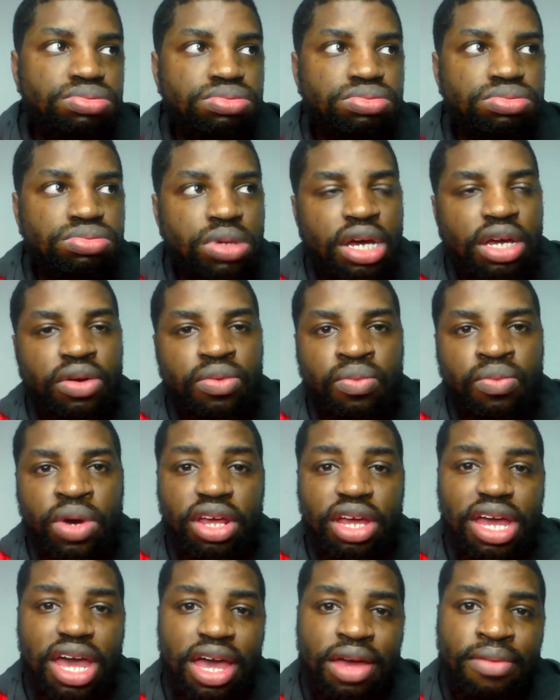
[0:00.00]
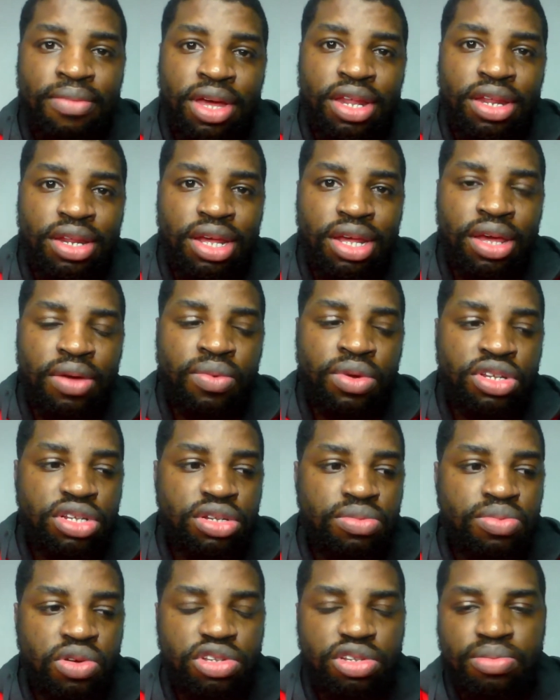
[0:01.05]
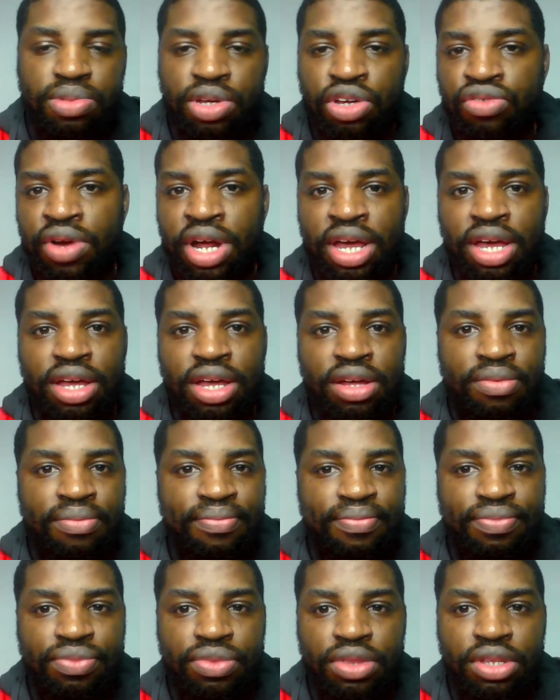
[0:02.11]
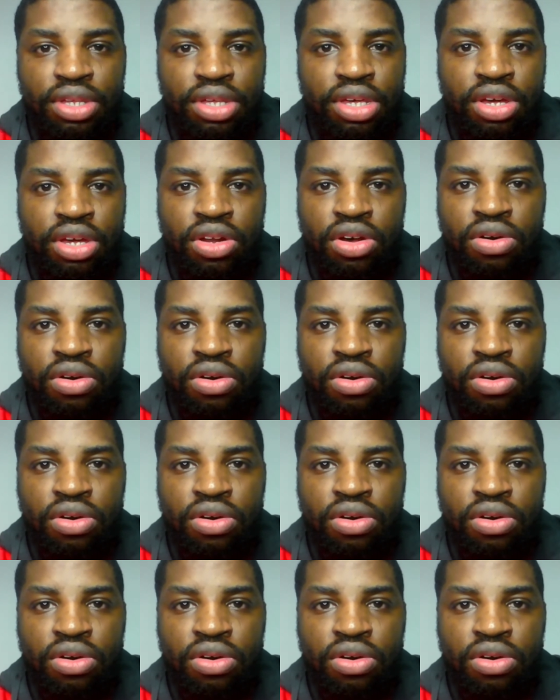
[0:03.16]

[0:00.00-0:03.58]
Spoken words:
like when he came in, it was supposed to be great. He